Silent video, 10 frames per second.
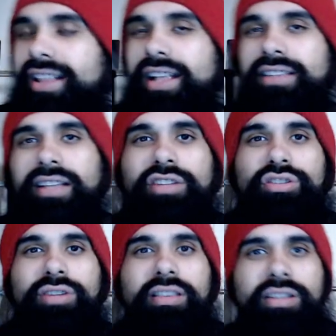how they
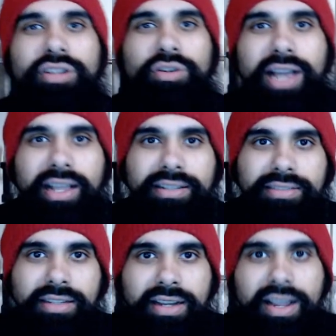treat the new guys.
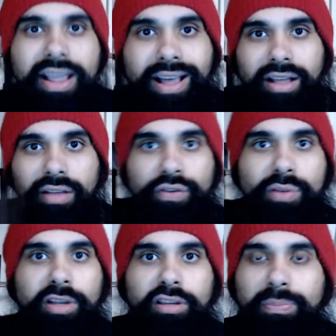Uh, a few
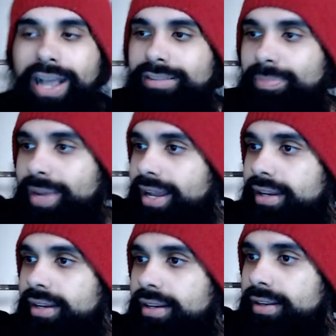months pass
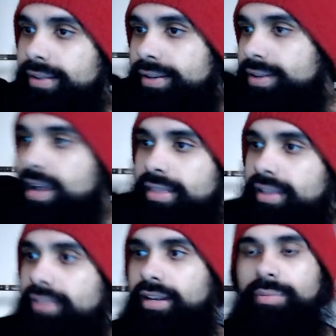by, not
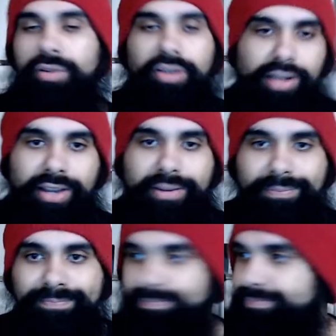this anymore. They're like,
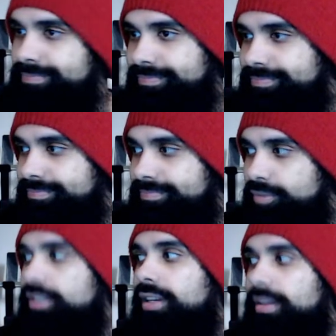
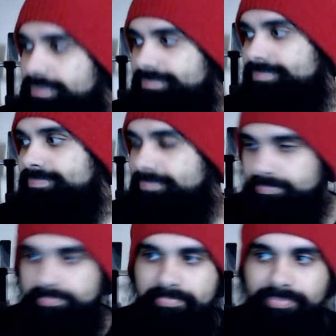what's up?
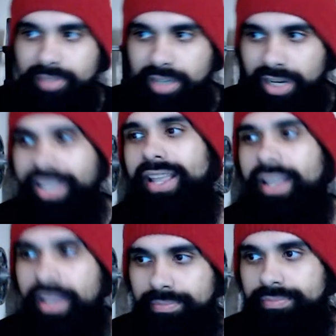Like,
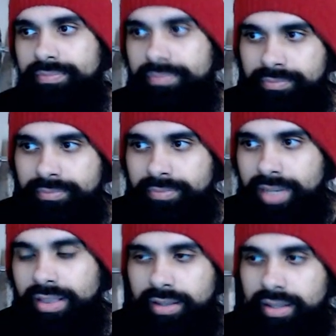and
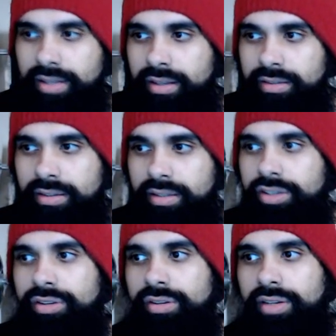the, then the, the, the
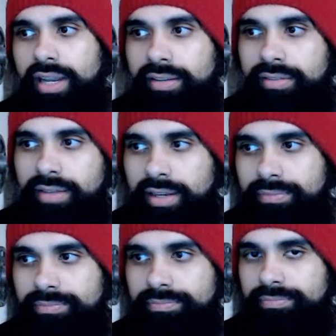new guy is like,
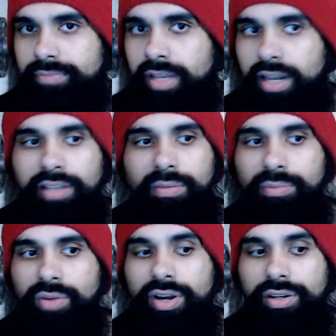can I get some
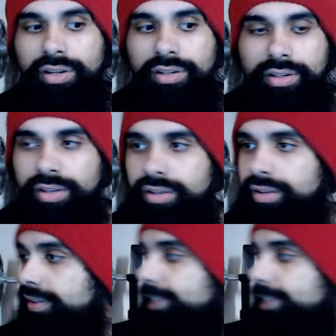water? And then they're like,